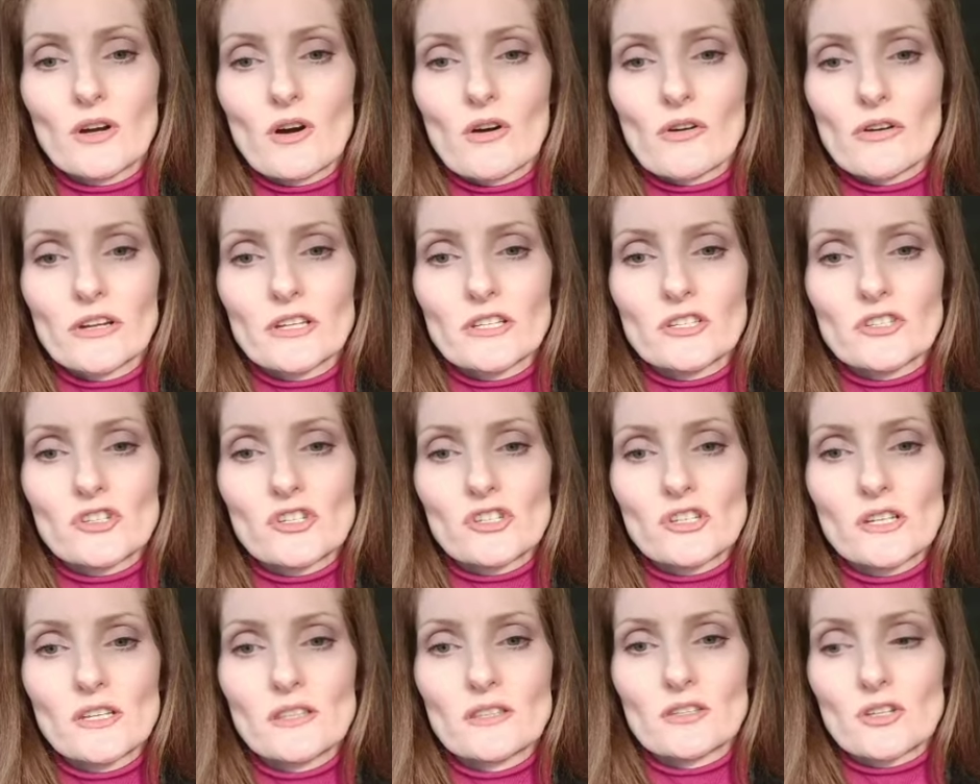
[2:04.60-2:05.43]

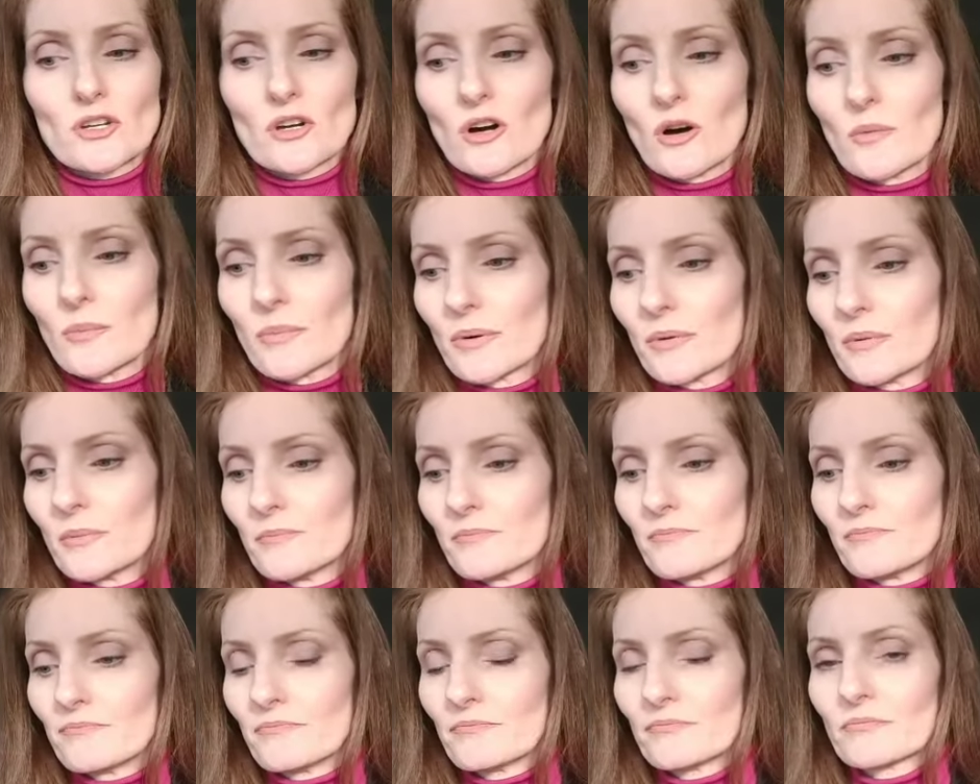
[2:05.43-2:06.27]
orange in the top.
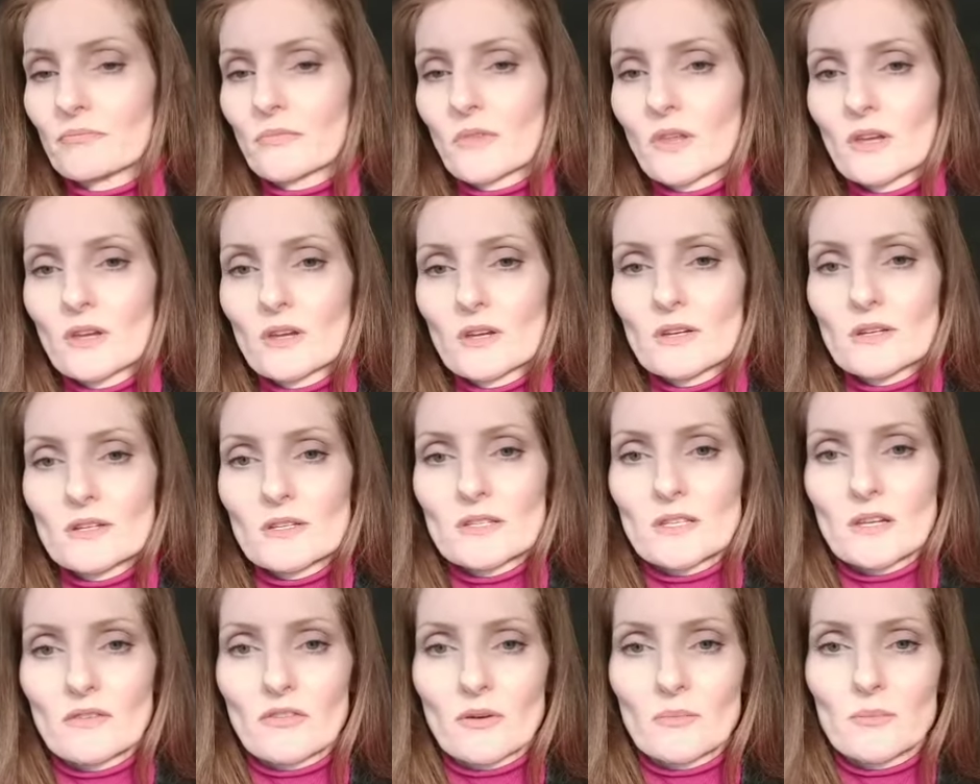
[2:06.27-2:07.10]

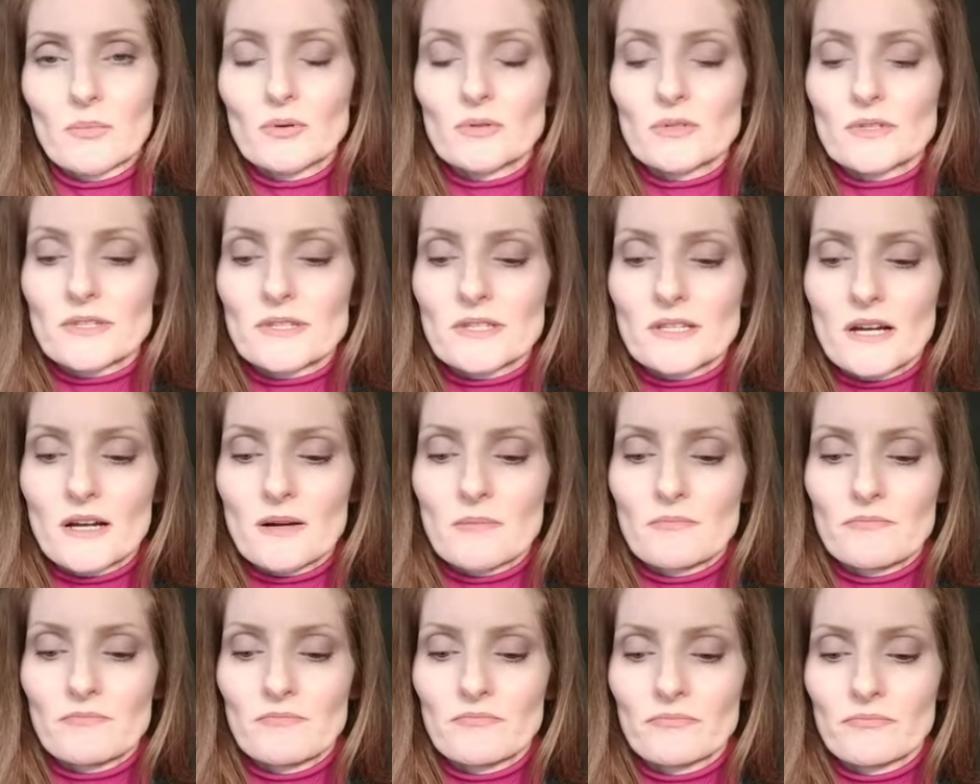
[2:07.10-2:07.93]
So if I put
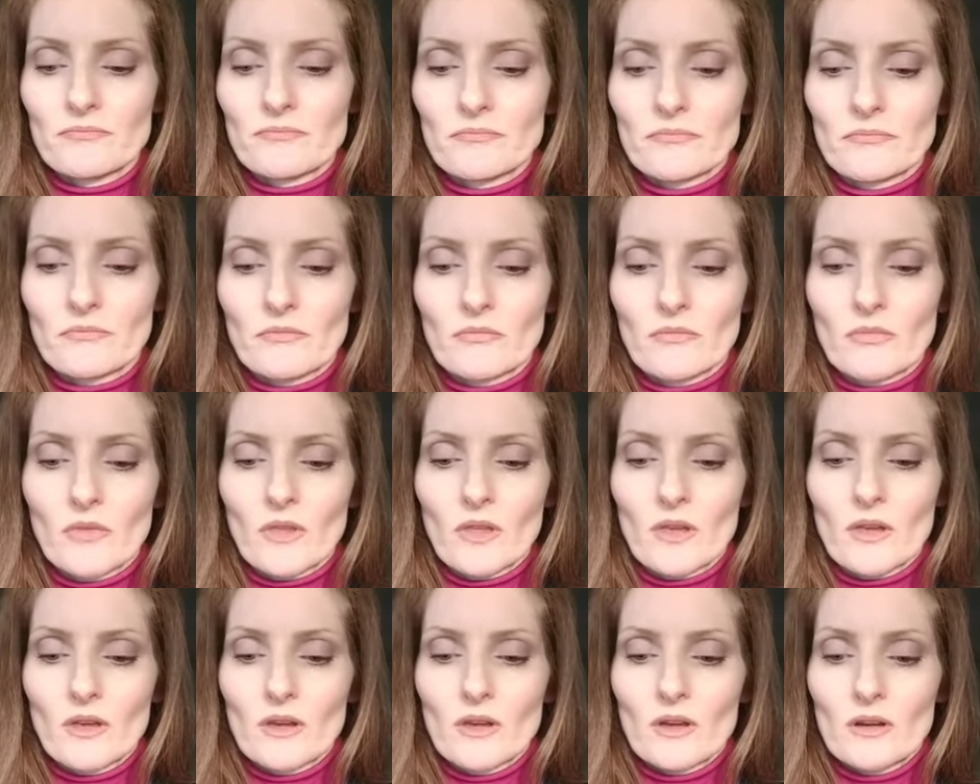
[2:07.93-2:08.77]
some
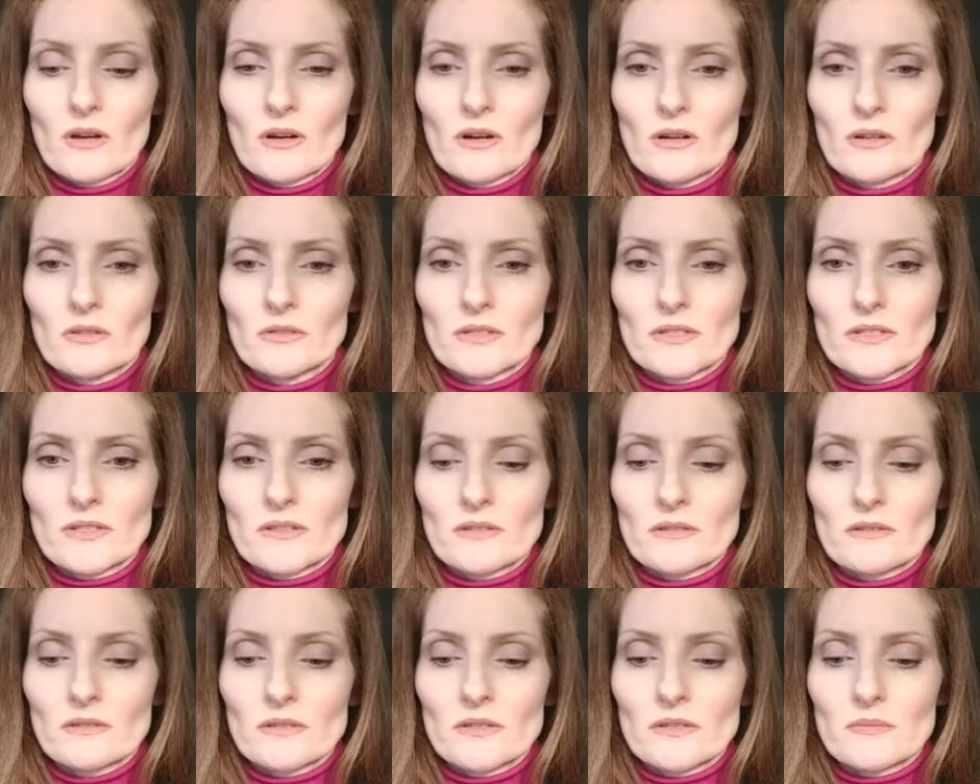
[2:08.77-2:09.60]
on
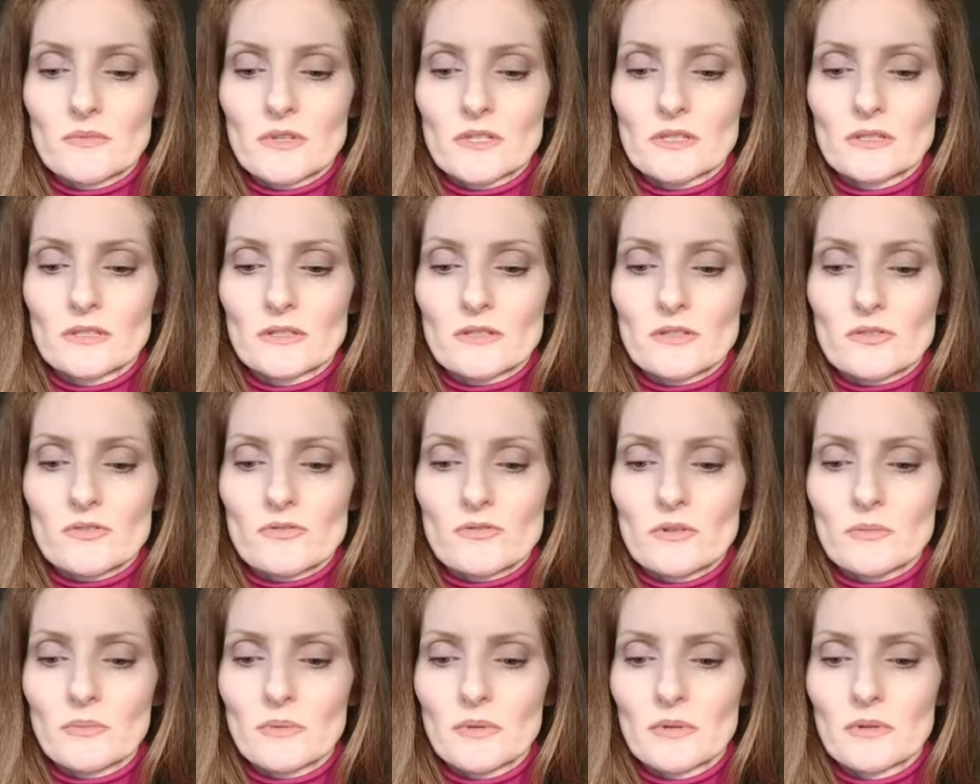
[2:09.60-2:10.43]
this little smelling
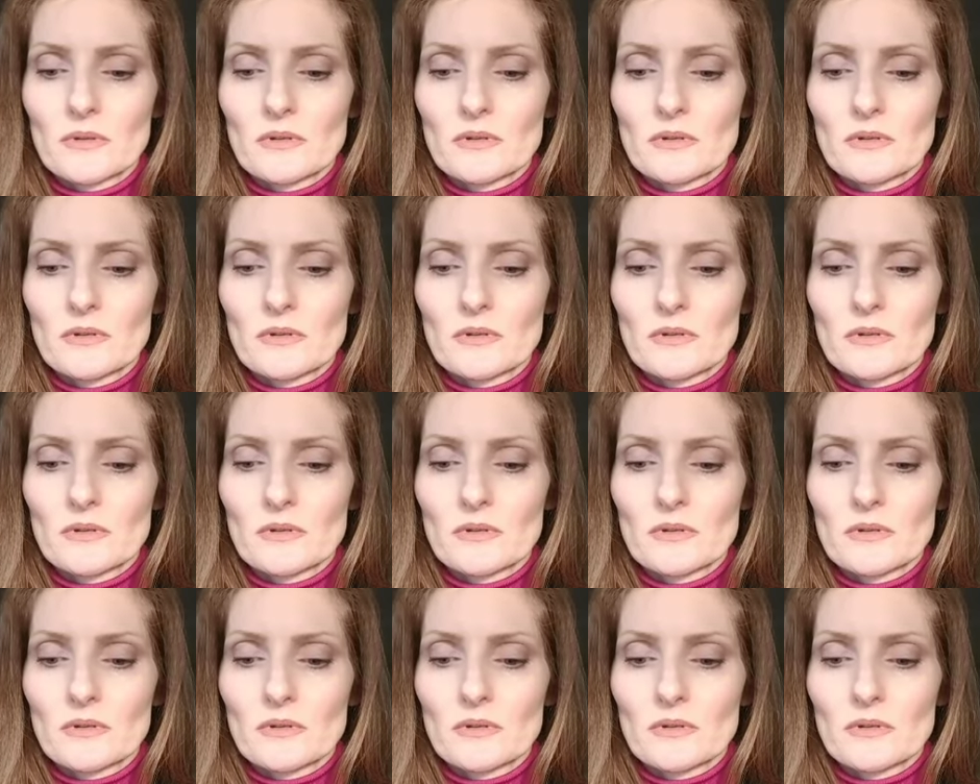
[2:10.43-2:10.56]
strip,